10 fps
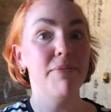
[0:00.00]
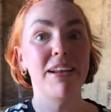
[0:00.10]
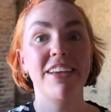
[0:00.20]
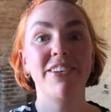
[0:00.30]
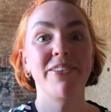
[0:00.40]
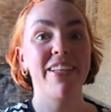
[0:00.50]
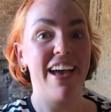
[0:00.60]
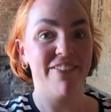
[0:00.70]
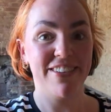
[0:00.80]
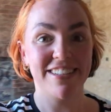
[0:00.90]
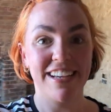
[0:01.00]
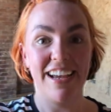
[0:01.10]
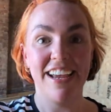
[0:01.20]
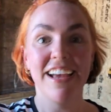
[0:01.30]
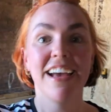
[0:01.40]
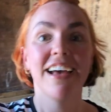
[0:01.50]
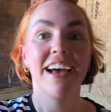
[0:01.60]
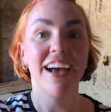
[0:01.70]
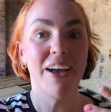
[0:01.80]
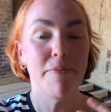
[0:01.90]
let me leave you there for today.
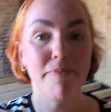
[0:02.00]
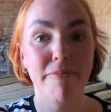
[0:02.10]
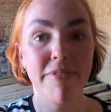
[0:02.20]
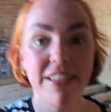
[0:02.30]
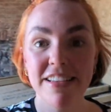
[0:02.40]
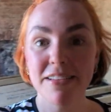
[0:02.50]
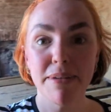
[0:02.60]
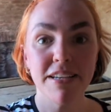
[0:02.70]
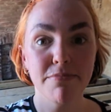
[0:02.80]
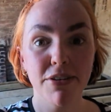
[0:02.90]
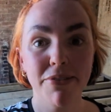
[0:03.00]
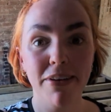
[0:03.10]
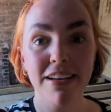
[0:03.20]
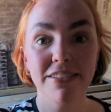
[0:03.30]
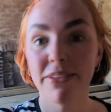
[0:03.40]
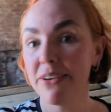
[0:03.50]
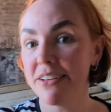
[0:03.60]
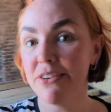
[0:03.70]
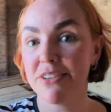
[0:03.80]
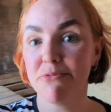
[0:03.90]
This is amazing progress. Although it
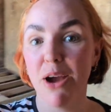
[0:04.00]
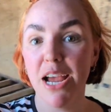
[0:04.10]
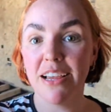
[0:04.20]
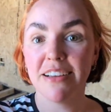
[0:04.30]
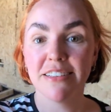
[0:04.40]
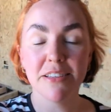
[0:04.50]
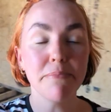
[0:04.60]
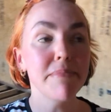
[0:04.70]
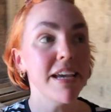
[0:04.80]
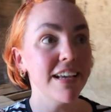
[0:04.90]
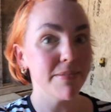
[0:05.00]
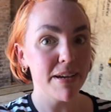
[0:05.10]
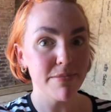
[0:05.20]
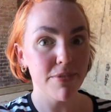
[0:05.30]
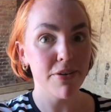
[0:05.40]
looks a wreck, to me it's amazing